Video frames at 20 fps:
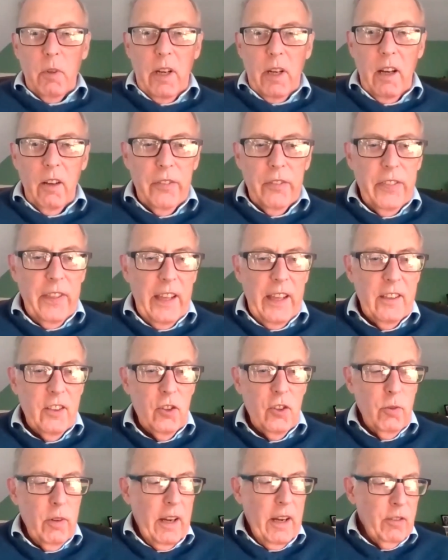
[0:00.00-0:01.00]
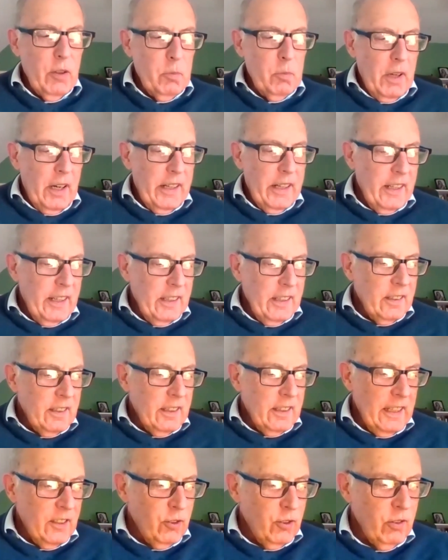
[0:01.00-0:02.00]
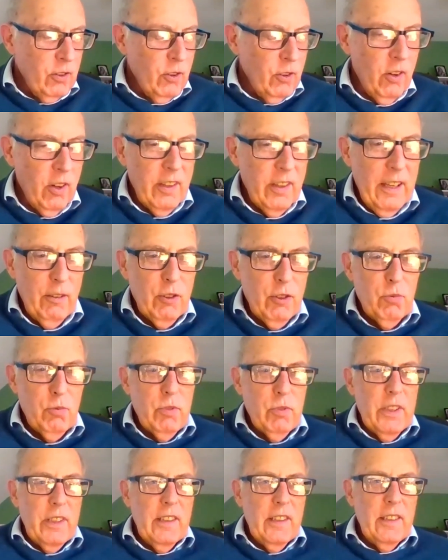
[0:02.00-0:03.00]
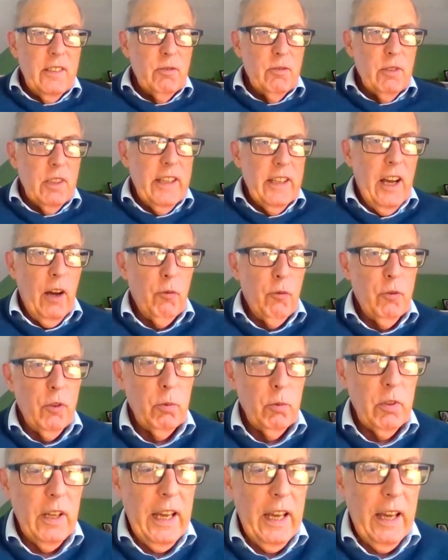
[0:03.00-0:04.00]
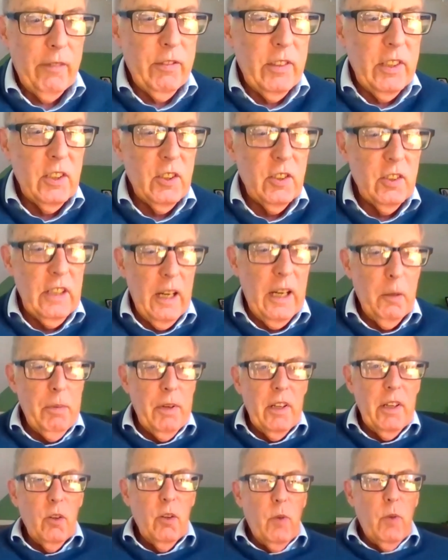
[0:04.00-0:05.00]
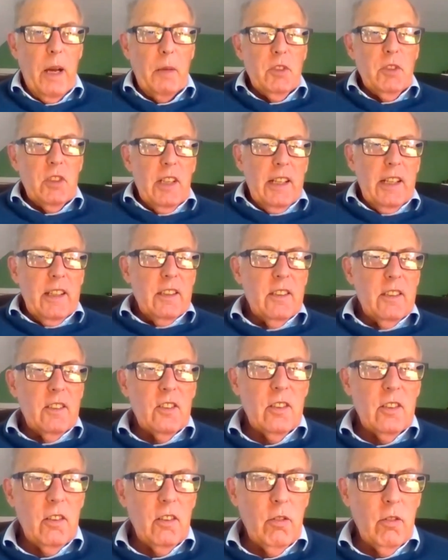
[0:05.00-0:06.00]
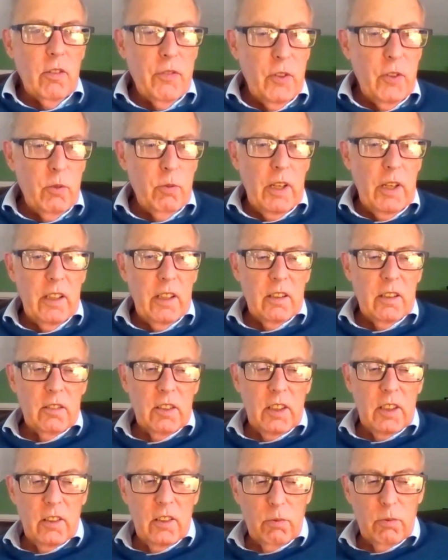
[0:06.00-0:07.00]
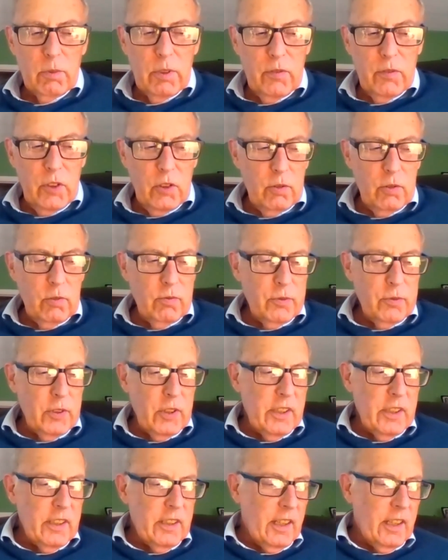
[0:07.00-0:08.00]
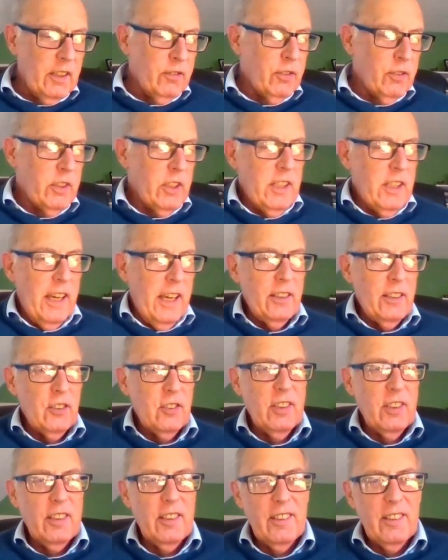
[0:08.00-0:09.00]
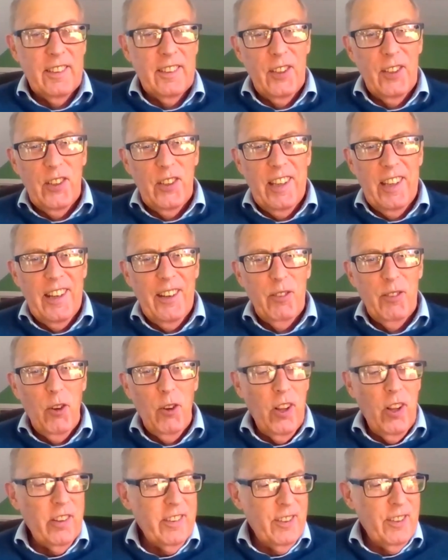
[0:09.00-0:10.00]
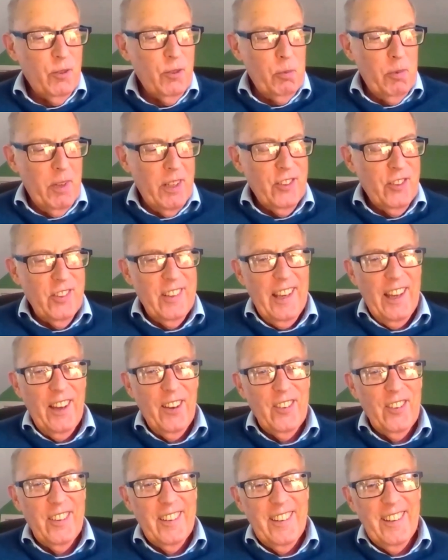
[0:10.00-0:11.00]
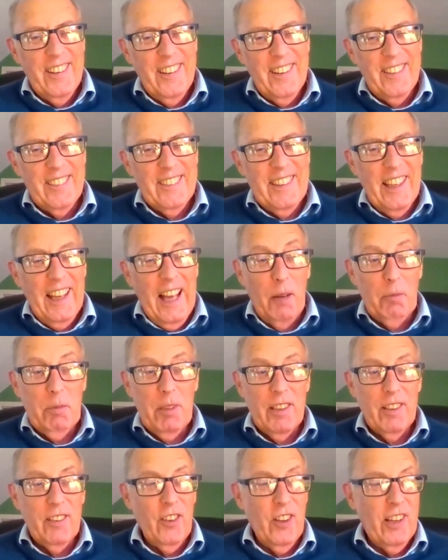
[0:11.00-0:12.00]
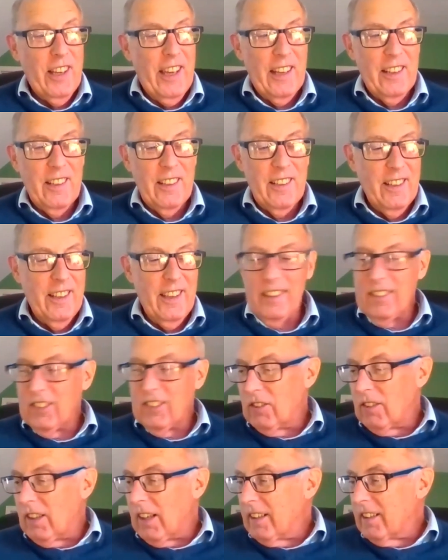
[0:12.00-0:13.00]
Well, thank you, everybody. And thank you, Laura. That was really, really helpful. We'll have this up on our website. So if you want to, review for the test and, get all the information down, I'm going to look at it again. So